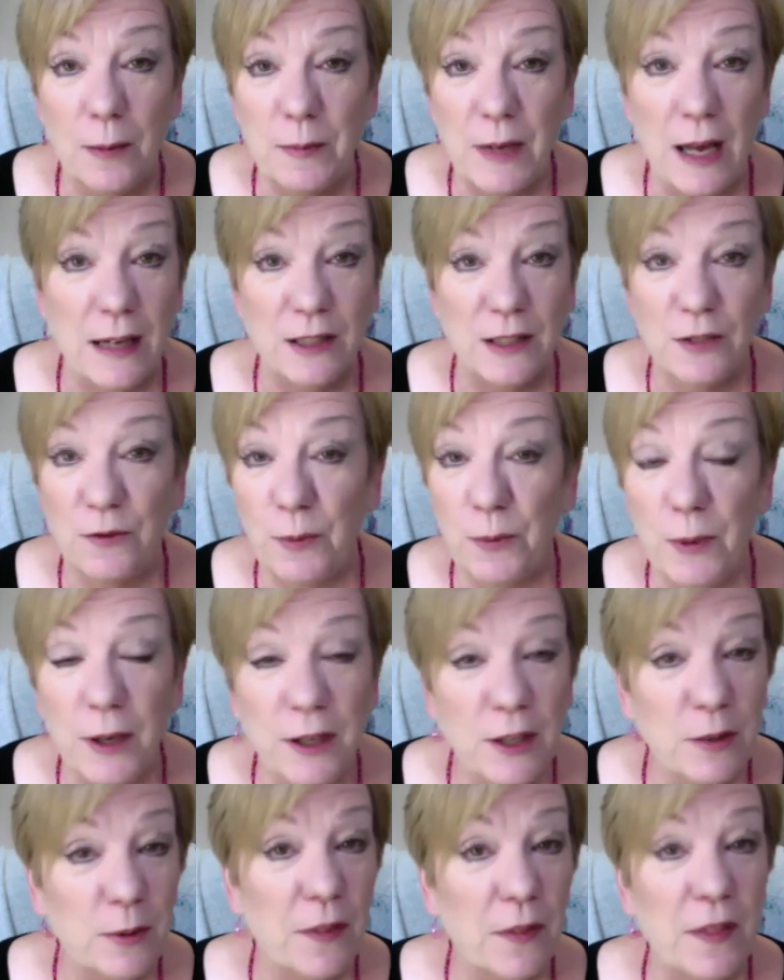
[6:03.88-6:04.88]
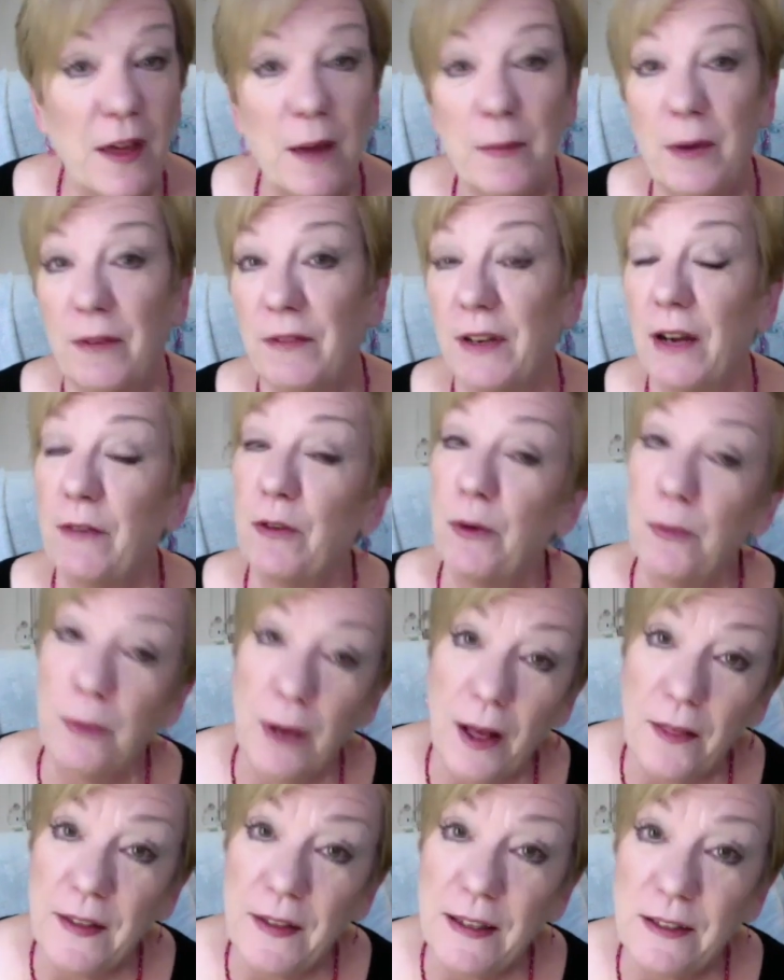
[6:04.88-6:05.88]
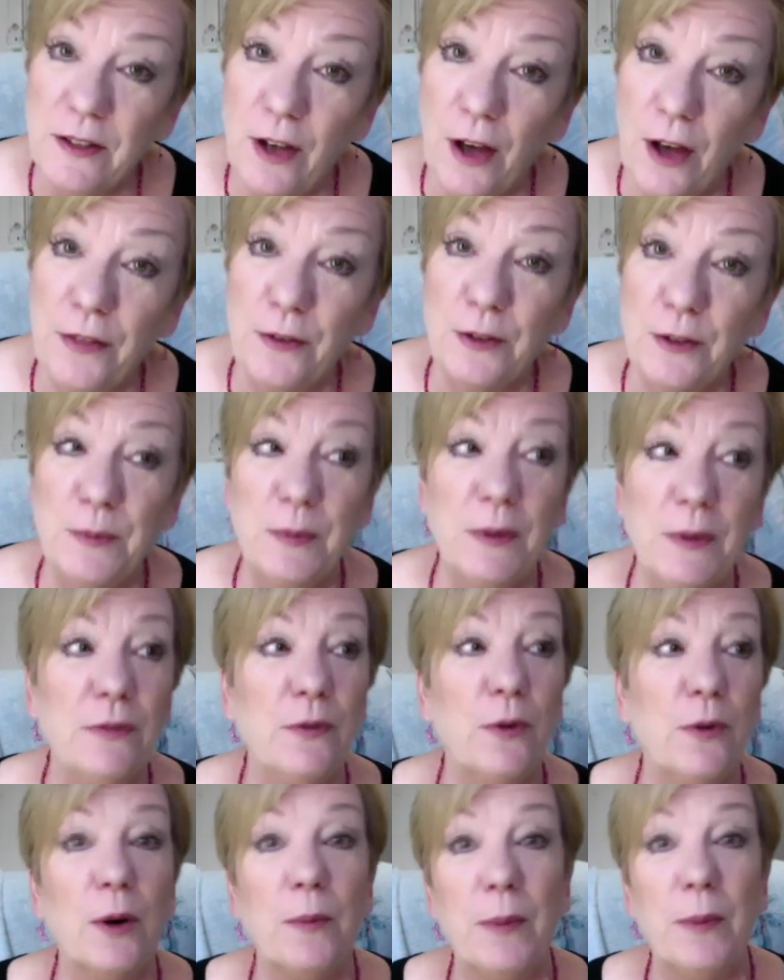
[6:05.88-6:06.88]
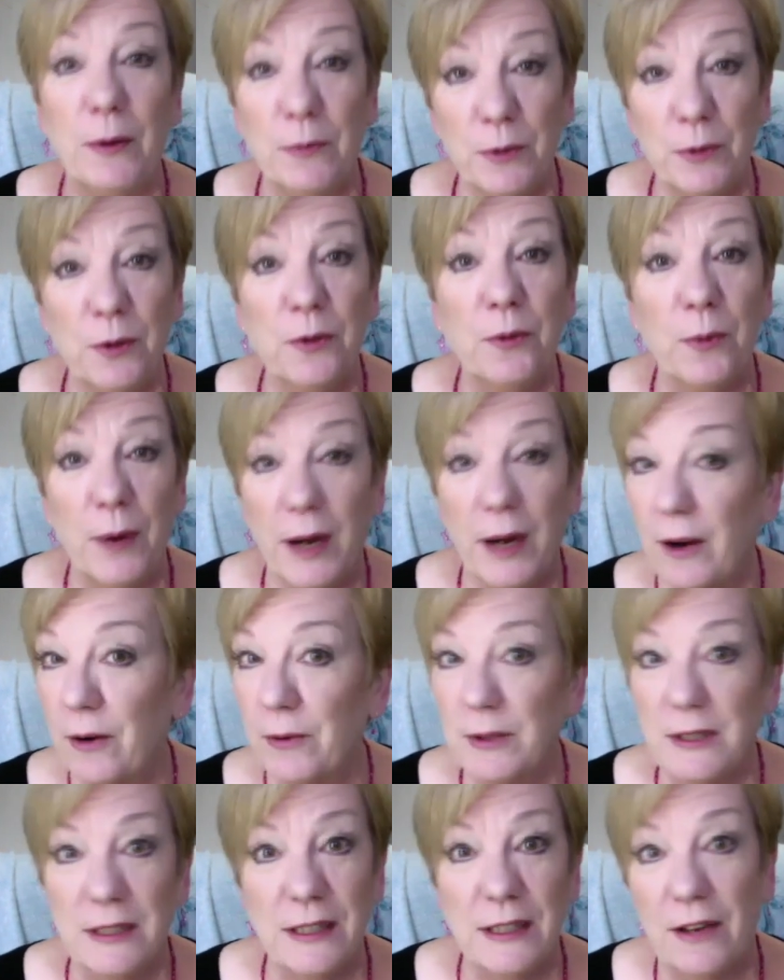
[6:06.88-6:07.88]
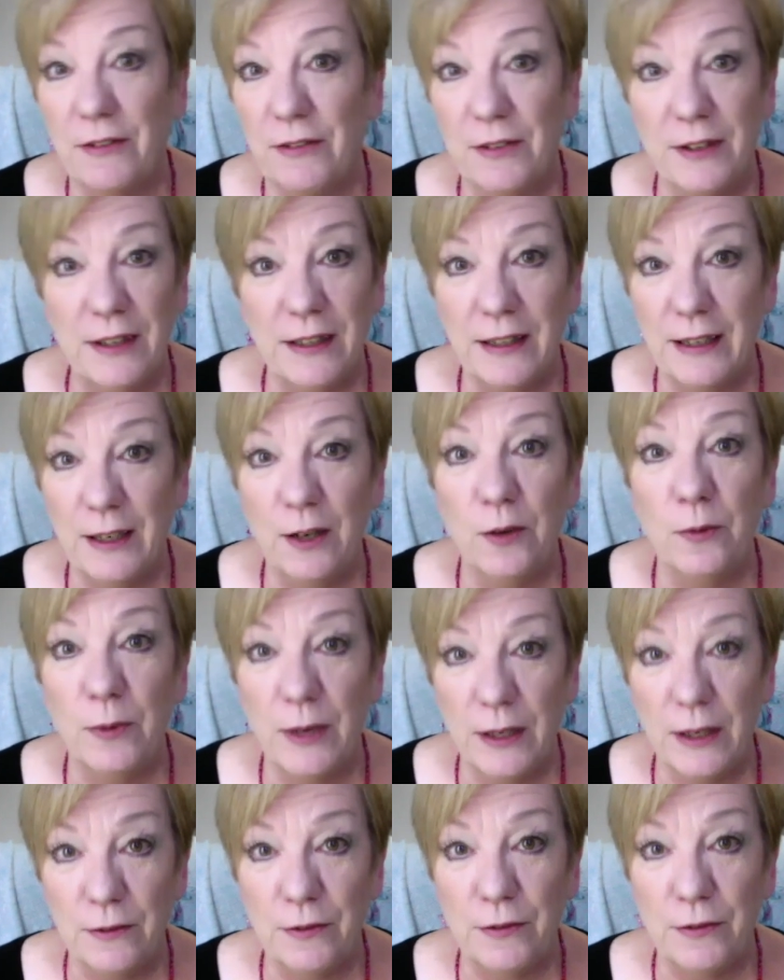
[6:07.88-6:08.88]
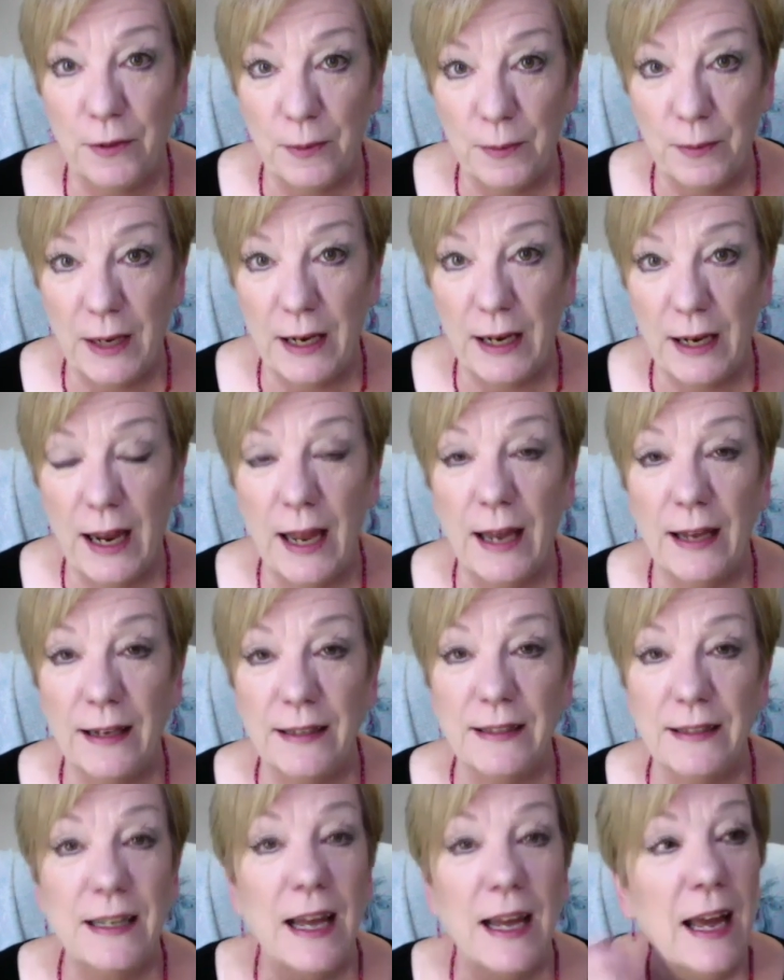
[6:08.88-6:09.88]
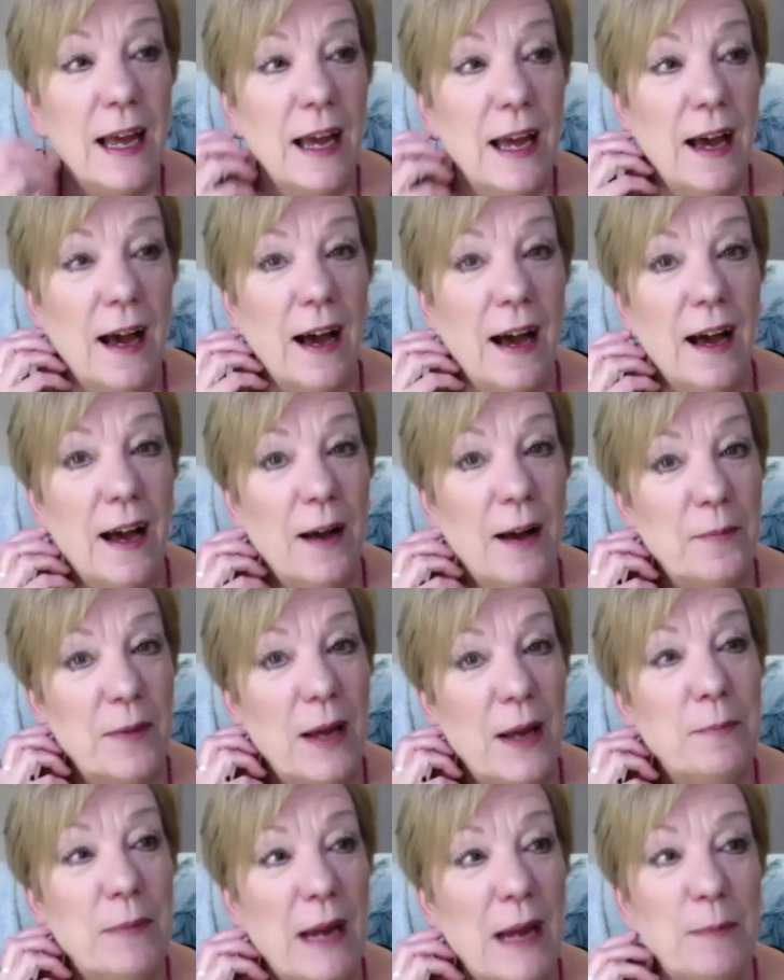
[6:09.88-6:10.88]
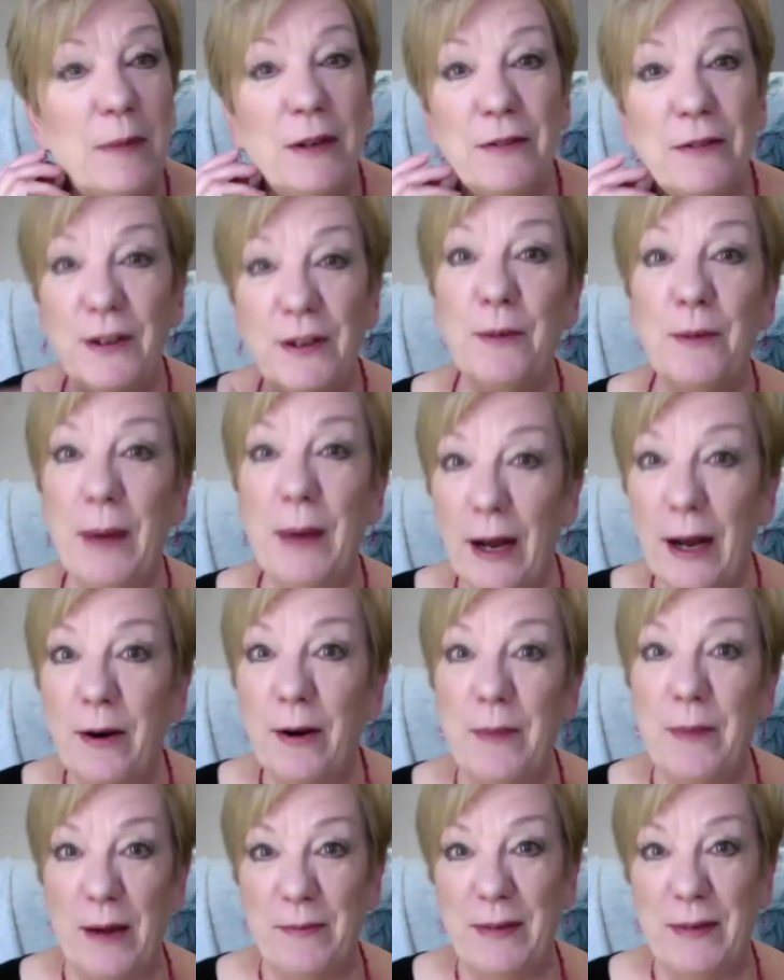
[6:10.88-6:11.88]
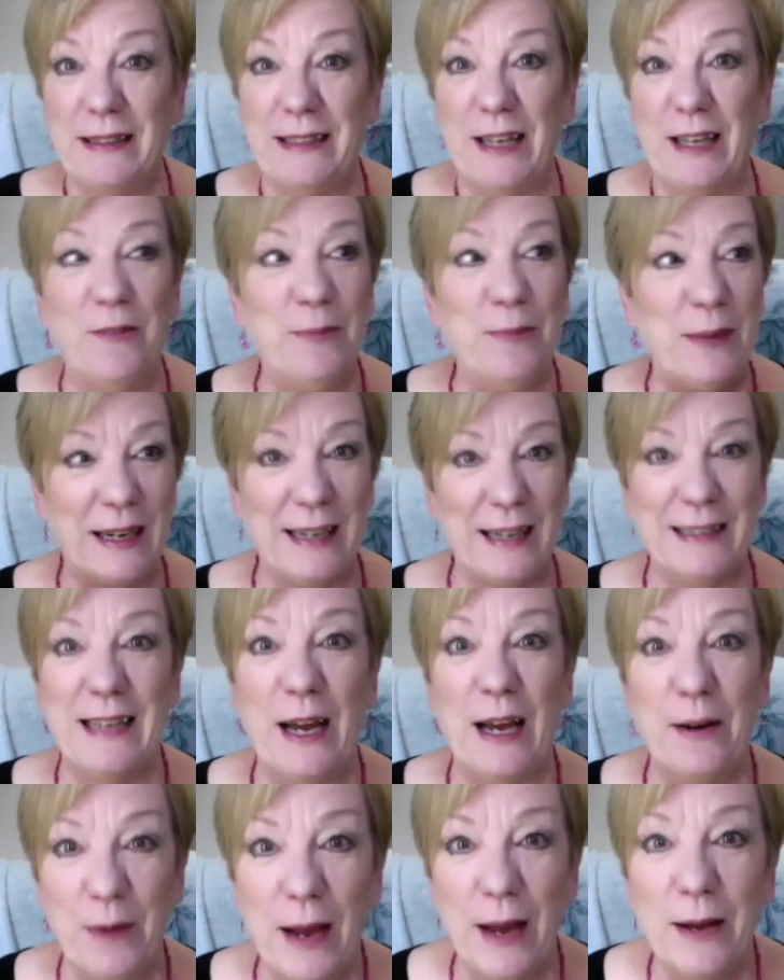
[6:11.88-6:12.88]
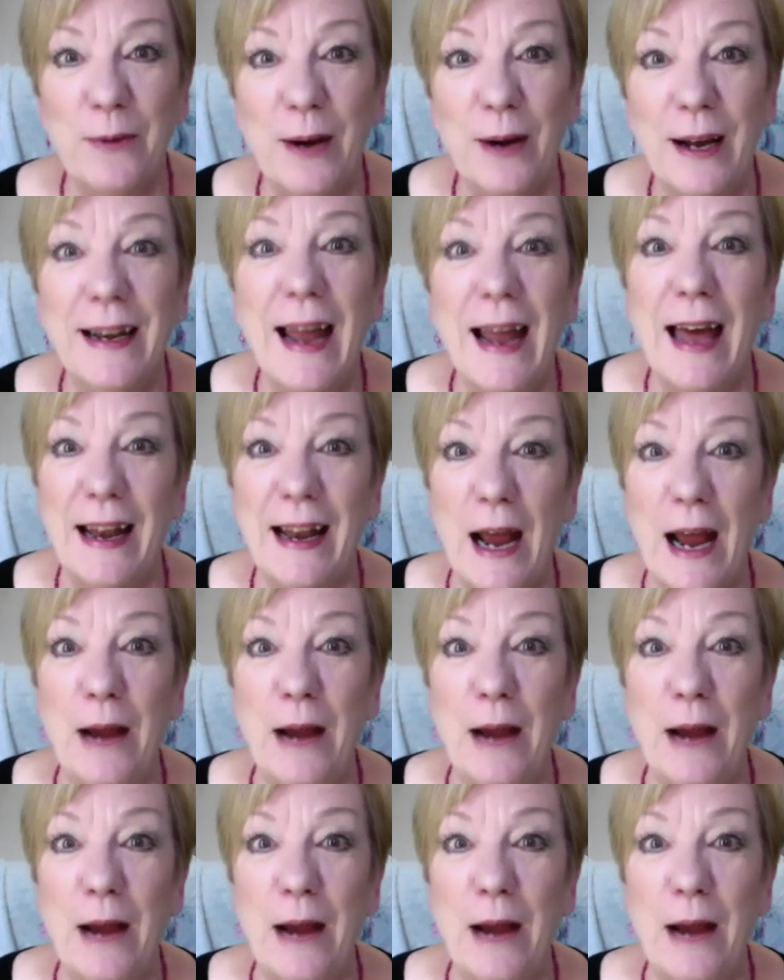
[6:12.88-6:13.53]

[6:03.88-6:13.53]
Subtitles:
not as familiar with them. I've never read these authors before, but Ruth Ware was definitely a win for me, and made me feel better about myself because I read one and I